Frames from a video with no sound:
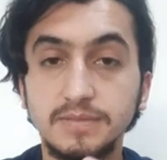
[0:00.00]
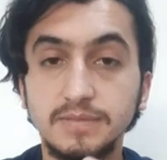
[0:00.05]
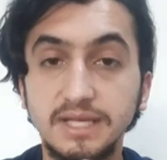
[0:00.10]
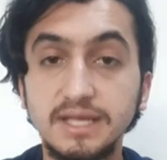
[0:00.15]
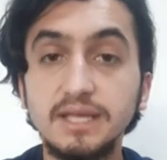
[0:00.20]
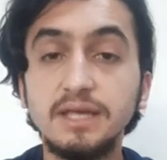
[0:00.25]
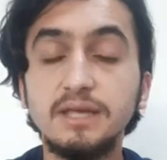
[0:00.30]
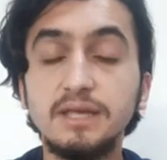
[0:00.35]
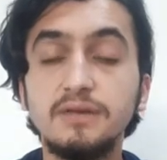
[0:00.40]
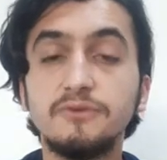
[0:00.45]

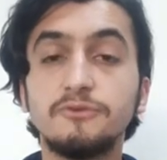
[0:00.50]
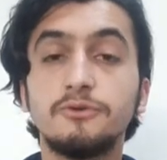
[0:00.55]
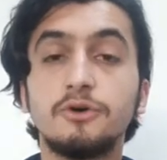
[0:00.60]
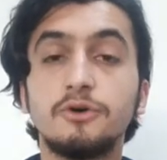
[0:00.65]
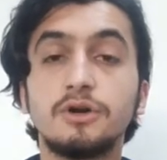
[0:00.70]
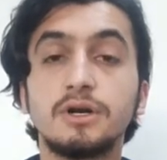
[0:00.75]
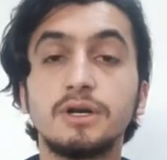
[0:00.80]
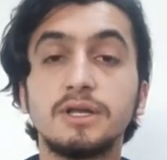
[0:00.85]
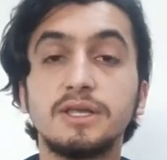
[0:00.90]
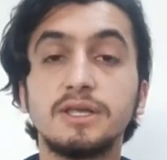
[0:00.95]
E
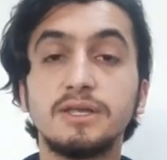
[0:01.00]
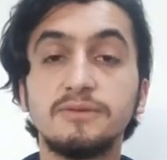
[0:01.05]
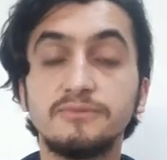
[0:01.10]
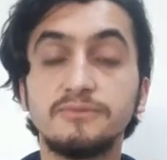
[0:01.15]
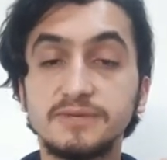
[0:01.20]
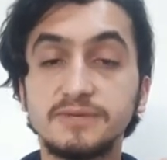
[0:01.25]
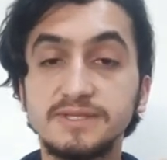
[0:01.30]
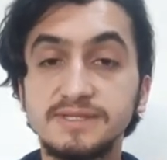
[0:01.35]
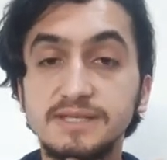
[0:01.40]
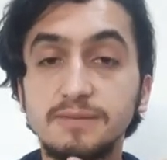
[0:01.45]
for
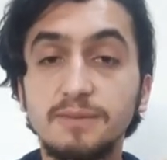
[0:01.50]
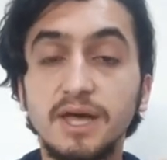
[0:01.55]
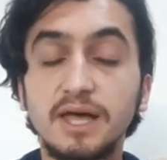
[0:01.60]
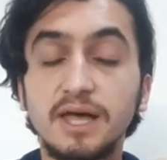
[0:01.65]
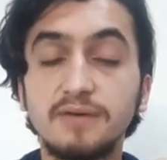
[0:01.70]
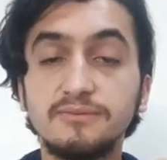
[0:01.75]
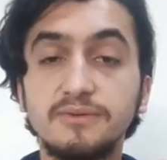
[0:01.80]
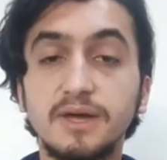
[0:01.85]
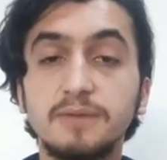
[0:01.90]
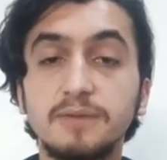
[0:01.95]

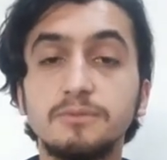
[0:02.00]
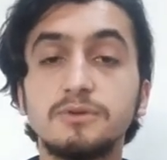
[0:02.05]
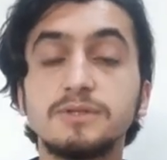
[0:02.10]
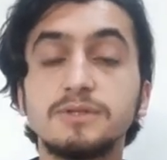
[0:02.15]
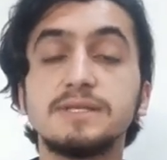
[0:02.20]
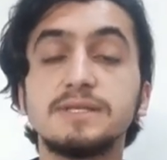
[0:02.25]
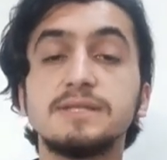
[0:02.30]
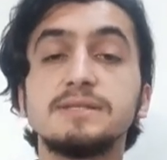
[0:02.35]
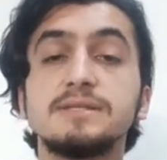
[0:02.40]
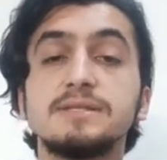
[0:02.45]
emphysema and
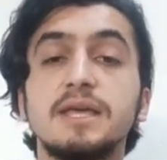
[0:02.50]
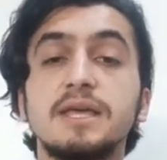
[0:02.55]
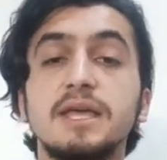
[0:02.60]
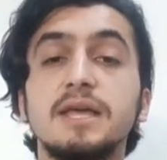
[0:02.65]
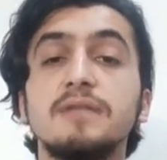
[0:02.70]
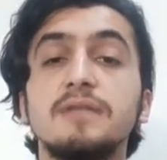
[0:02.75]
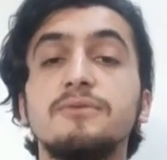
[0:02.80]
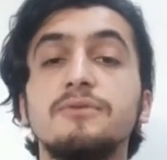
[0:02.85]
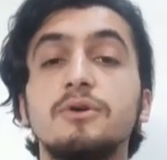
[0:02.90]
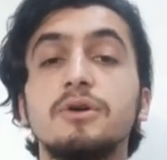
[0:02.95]
fibrosis,
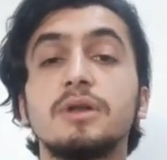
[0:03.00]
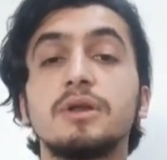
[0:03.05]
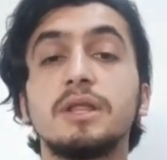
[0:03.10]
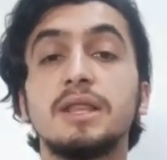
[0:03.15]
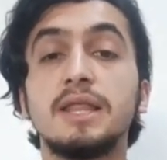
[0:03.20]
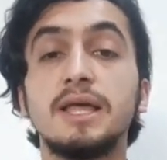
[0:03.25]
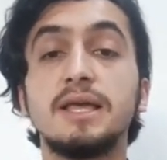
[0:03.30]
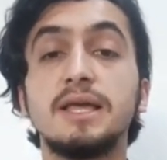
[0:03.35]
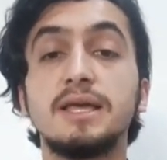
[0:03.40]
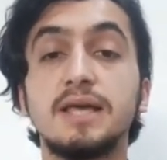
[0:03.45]
L for
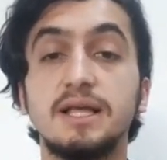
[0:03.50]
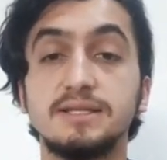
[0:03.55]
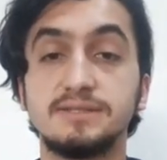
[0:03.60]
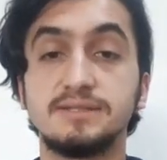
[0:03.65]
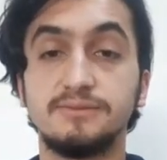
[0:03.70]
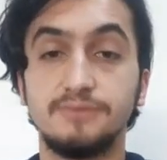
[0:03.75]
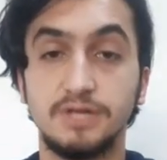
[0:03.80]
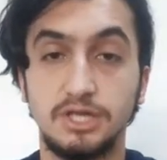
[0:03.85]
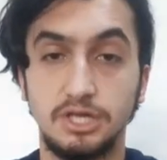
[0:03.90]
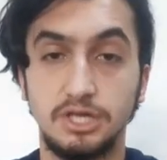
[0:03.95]
lung
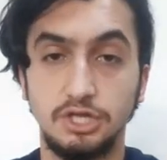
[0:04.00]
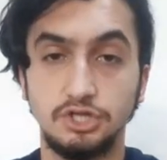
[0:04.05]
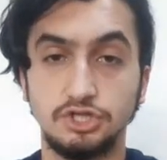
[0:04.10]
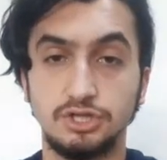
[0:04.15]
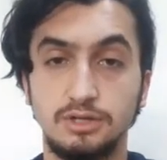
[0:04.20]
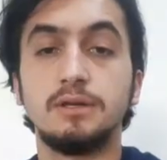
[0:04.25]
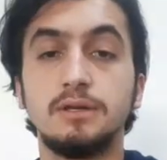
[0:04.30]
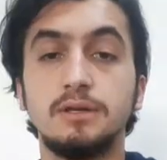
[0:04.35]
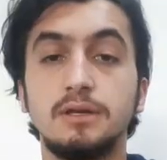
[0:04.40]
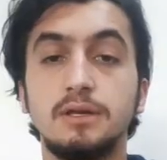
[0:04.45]
calcification.
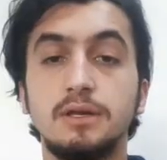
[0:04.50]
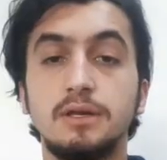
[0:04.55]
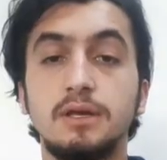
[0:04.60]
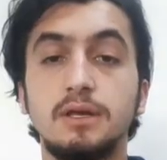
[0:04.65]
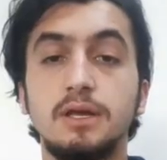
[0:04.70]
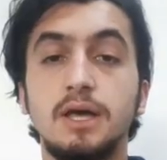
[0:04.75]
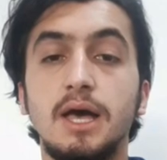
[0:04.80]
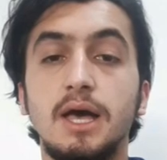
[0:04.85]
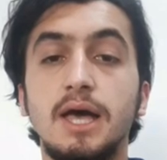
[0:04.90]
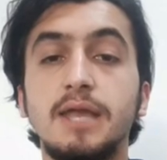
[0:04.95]

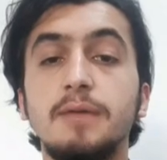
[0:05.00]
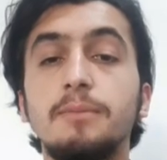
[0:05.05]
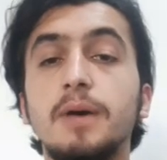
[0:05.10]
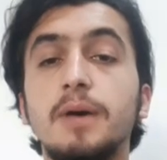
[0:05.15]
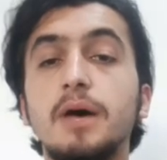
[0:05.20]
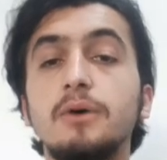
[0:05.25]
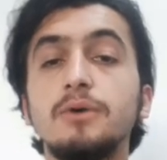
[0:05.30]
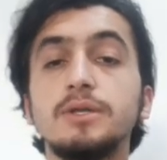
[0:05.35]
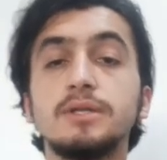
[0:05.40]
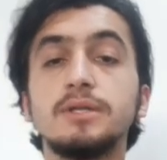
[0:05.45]
And
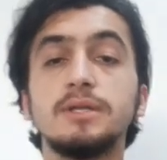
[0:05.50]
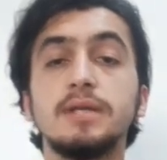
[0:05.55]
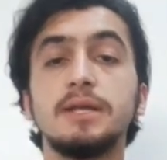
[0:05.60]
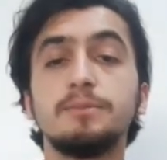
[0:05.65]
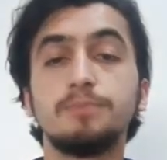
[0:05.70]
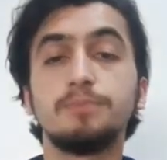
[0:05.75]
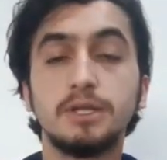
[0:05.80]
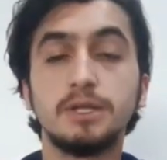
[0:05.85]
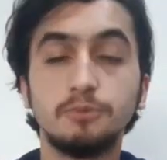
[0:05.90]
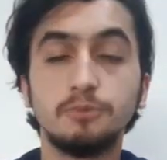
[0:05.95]
about
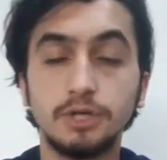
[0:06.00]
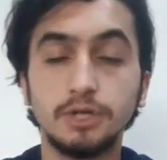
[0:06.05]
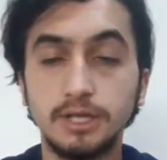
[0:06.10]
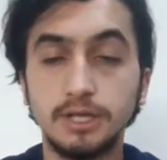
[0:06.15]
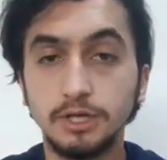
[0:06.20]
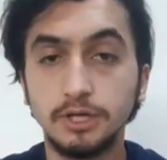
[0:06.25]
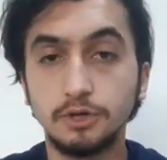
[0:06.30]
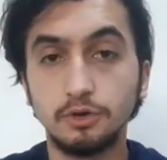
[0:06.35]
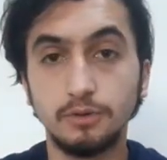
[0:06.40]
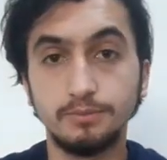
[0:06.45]

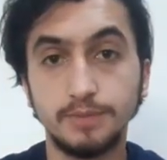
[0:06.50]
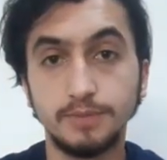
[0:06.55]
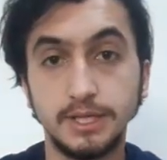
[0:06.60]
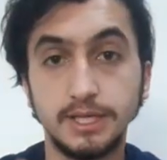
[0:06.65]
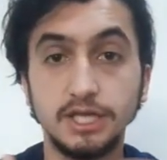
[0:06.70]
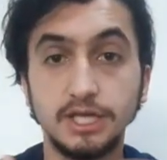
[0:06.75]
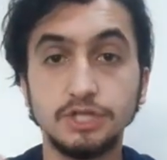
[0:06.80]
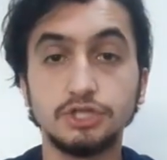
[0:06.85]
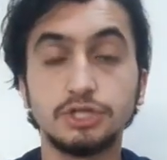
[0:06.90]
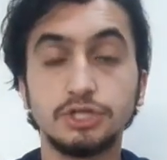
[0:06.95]
non-pulmonary
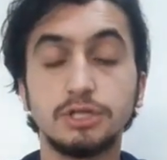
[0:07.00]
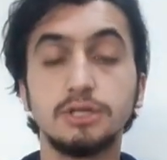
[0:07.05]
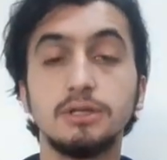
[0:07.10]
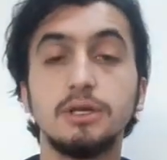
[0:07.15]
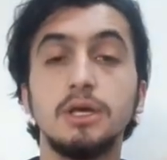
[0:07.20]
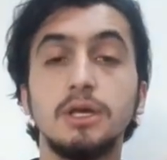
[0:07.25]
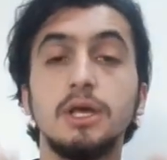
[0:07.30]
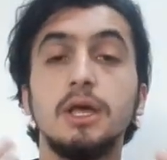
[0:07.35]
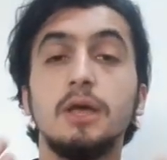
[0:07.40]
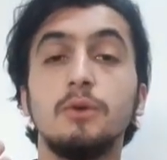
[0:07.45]

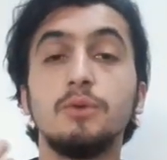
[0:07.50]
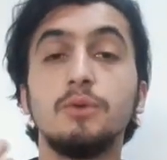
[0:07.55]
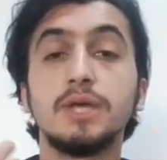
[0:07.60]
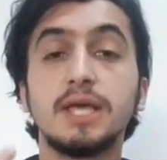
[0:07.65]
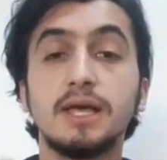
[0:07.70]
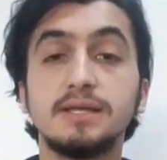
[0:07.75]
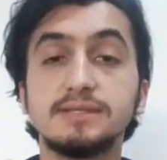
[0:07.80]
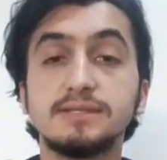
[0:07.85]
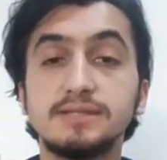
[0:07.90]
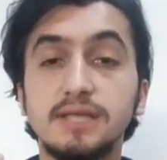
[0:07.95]
complication, we
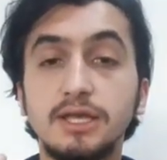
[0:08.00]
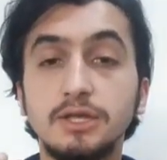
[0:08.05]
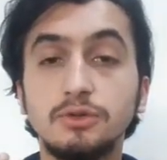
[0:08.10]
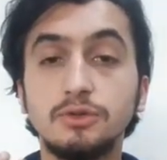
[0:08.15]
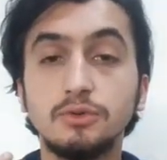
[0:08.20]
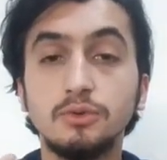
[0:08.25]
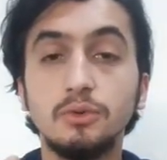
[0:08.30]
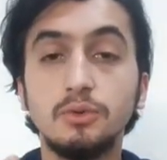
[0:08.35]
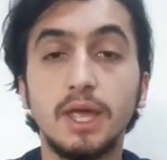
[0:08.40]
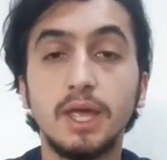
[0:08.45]
can say
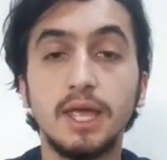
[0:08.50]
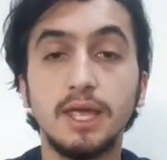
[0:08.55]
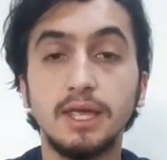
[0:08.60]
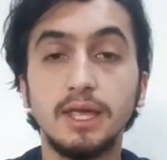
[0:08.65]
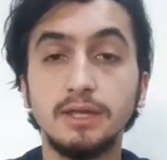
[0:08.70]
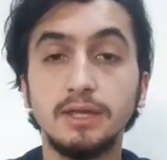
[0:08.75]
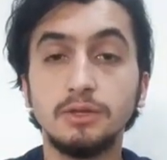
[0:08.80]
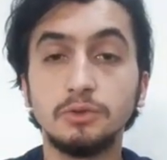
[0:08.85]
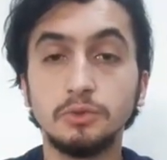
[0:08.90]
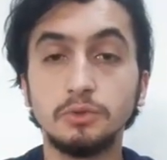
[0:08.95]

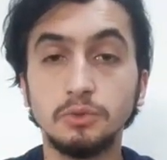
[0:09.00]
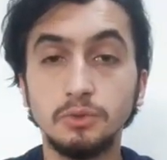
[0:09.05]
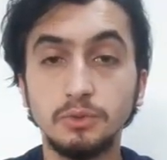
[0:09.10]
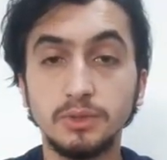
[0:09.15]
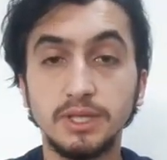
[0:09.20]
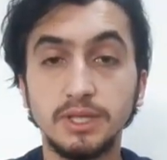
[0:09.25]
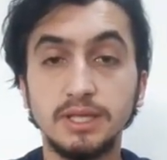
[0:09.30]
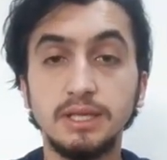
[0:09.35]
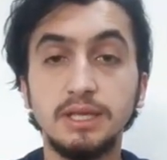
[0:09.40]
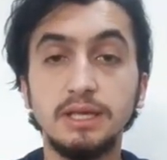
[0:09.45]
2A,
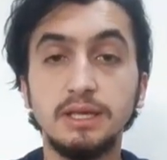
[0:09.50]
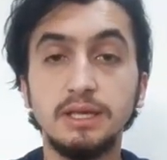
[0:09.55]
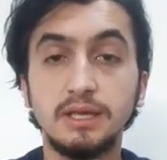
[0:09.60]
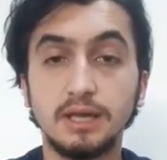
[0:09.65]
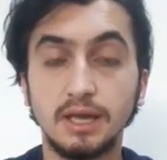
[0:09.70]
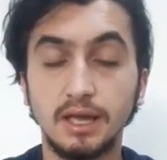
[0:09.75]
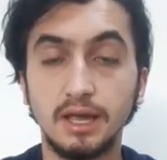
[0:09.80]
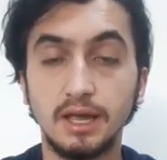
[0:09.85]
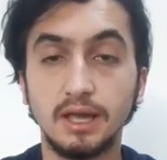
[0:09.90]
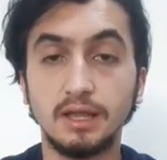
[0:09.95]

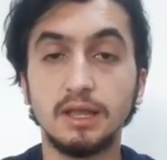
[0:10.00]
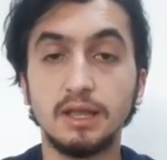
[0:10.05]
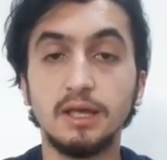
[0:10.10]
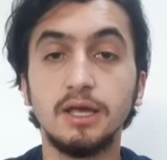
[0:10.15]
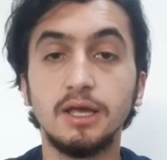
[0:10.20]
2EL.